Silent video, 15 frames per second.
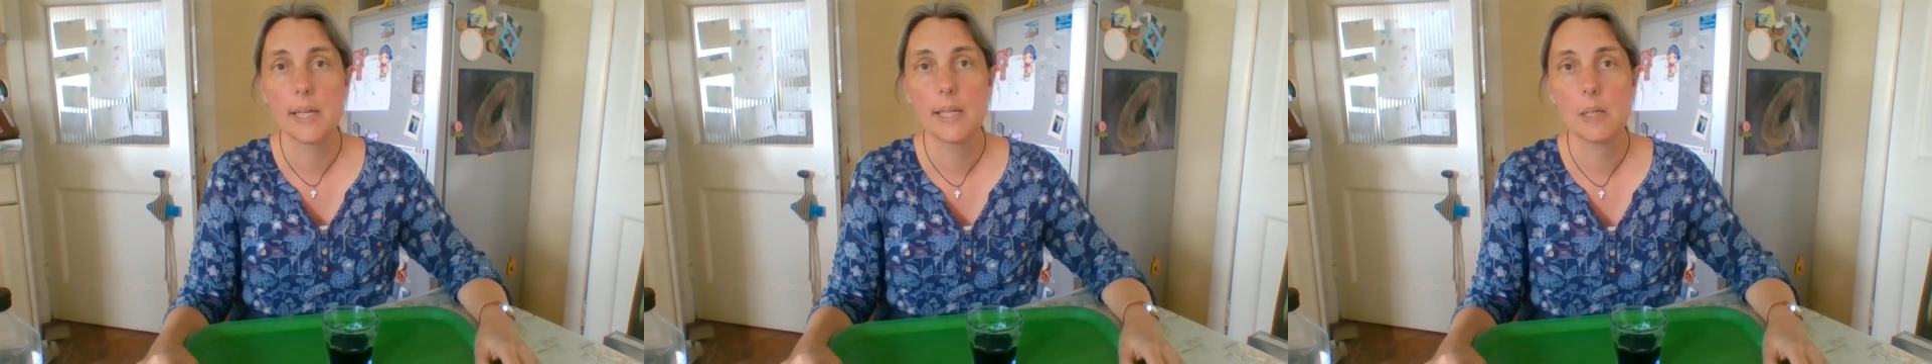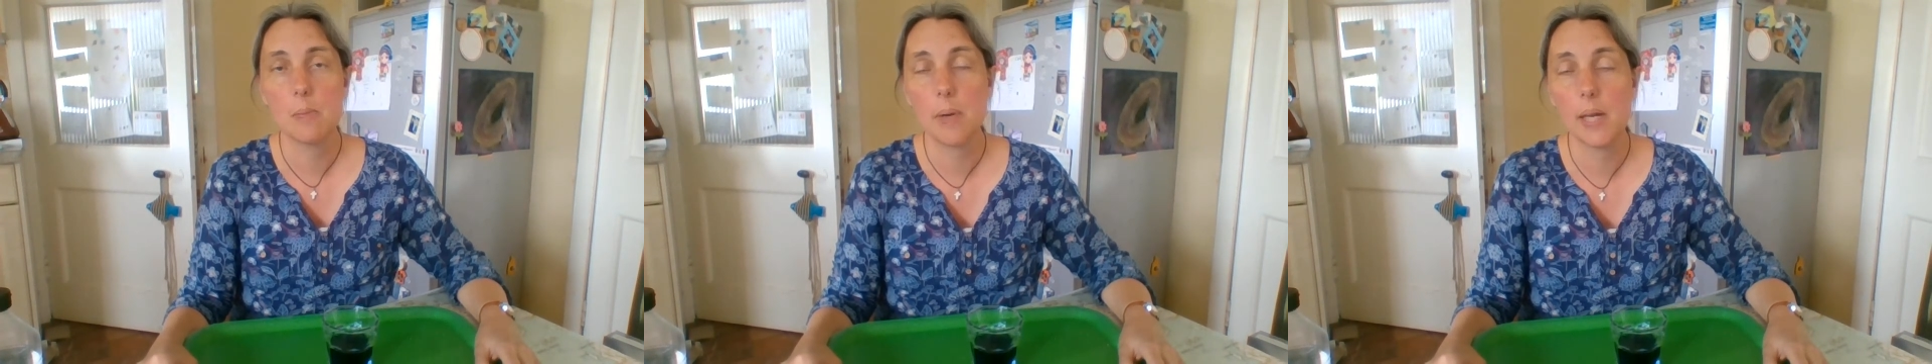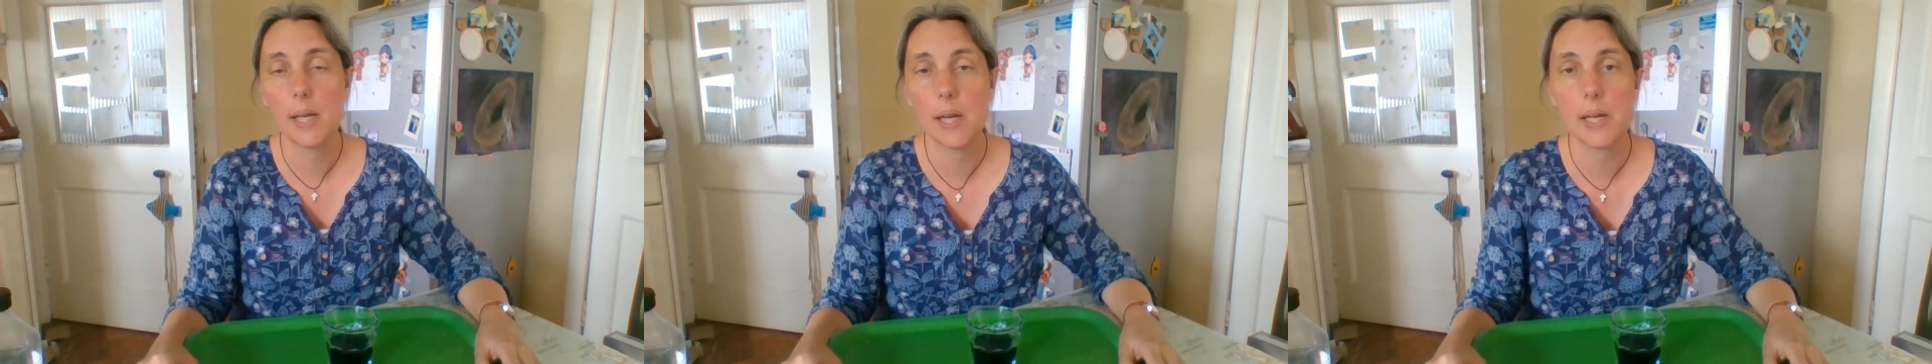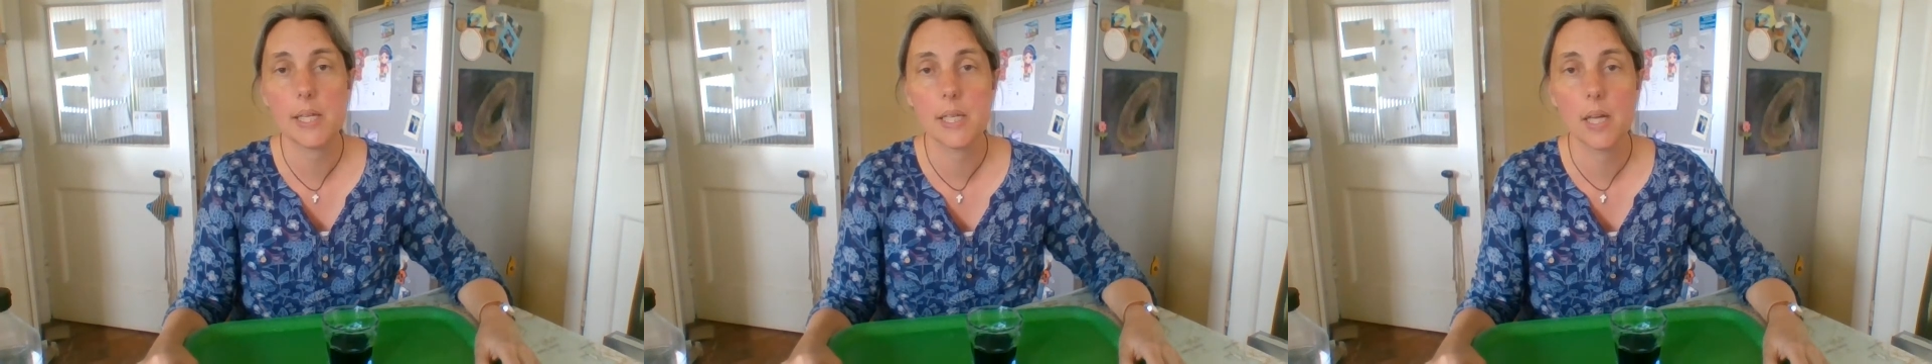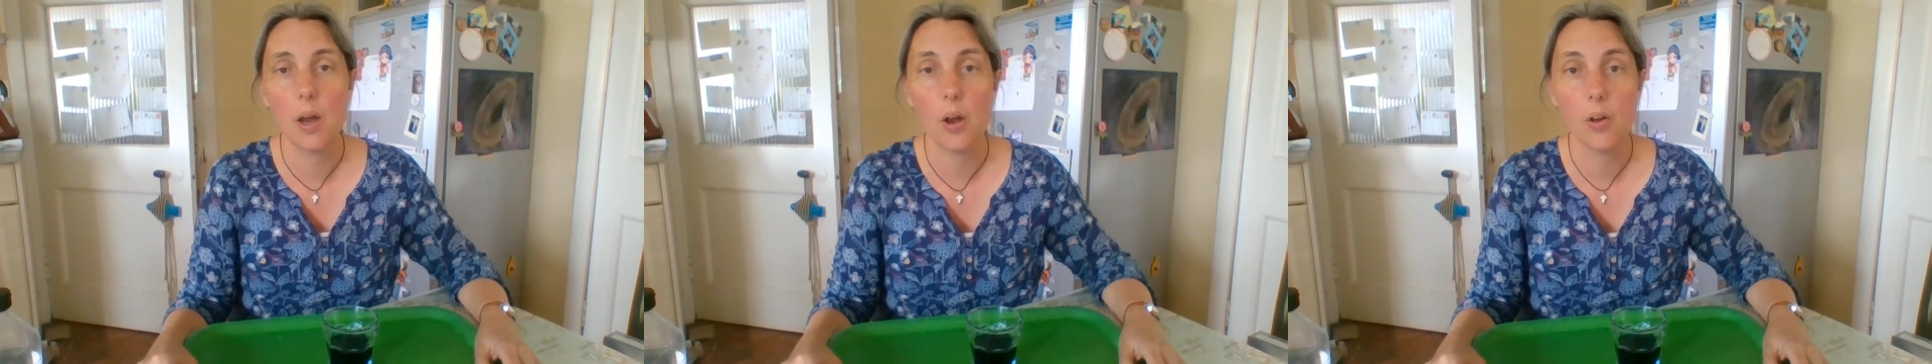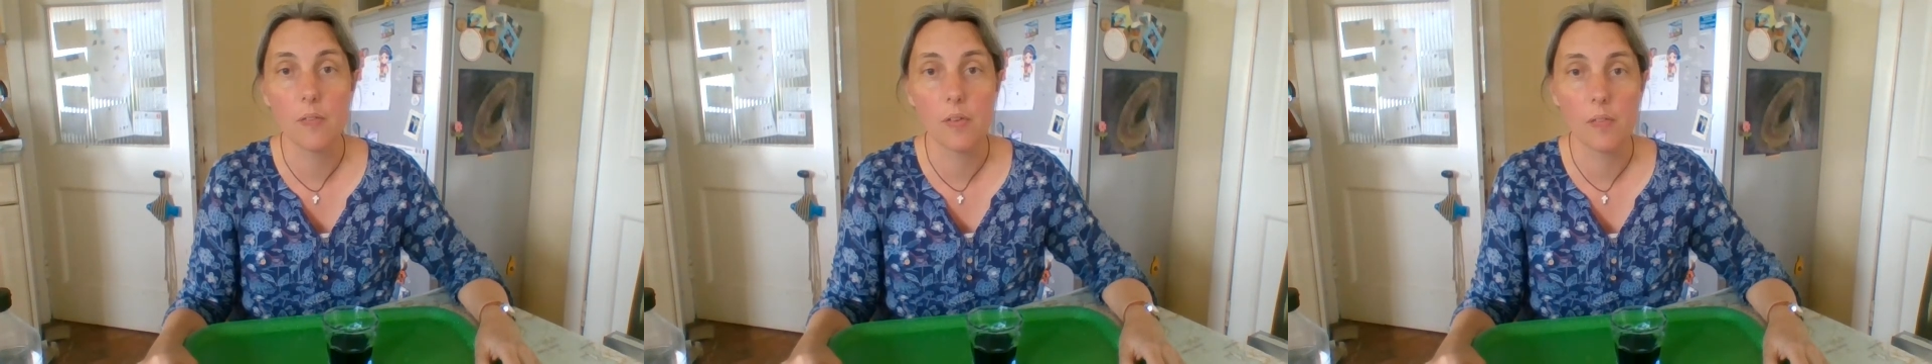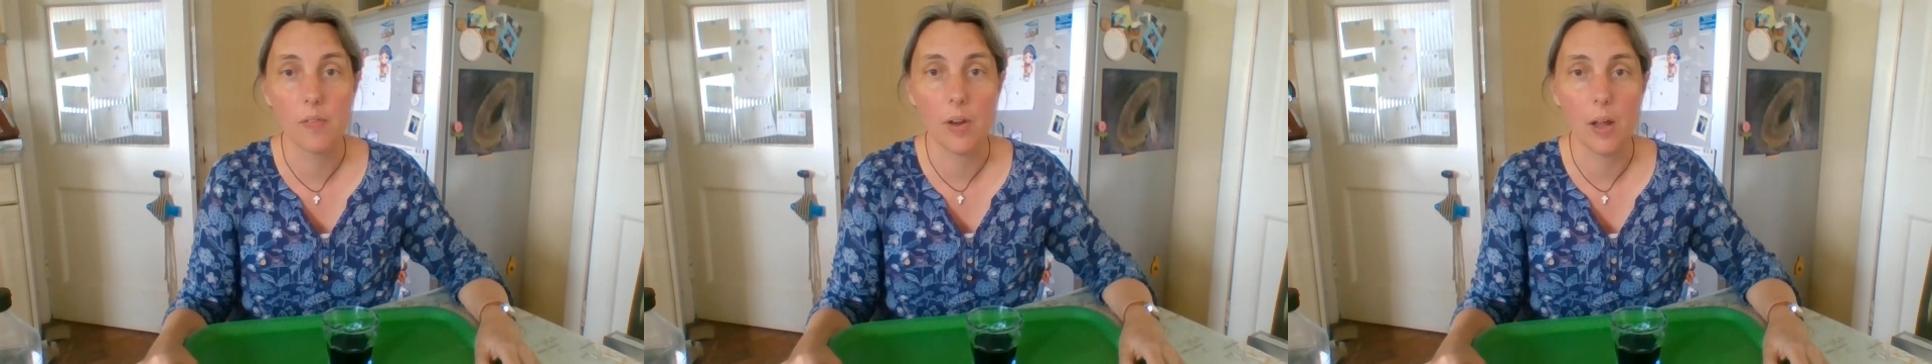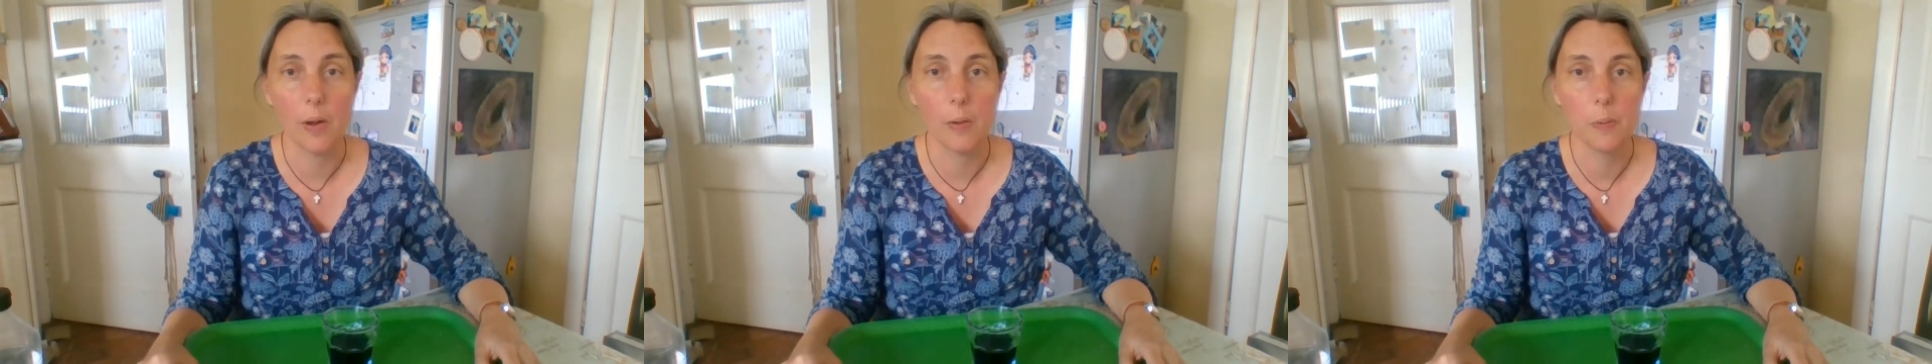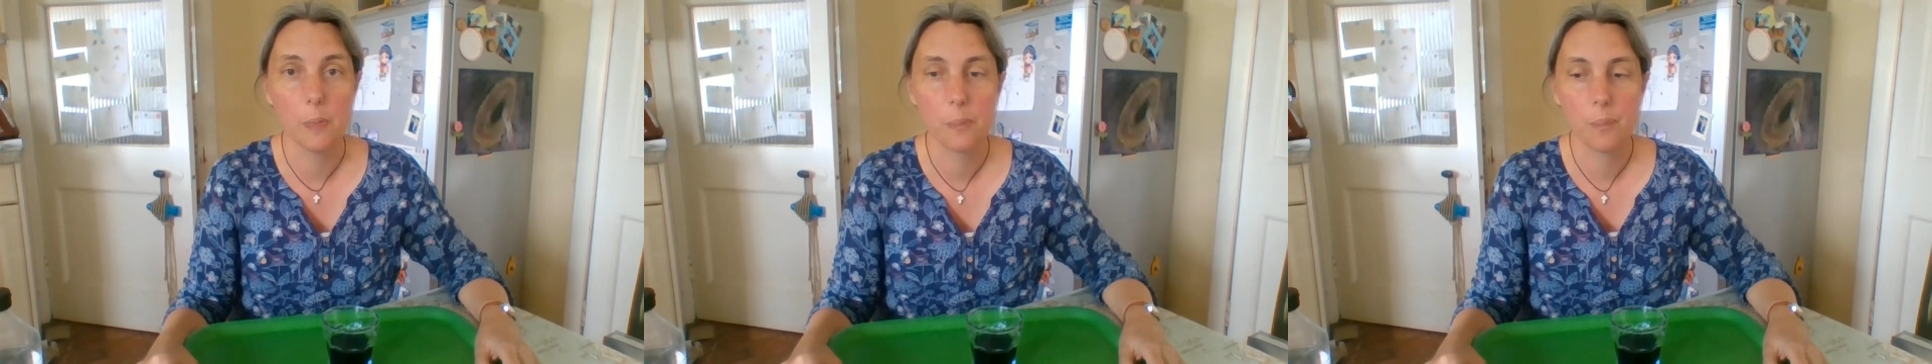to make it overflow.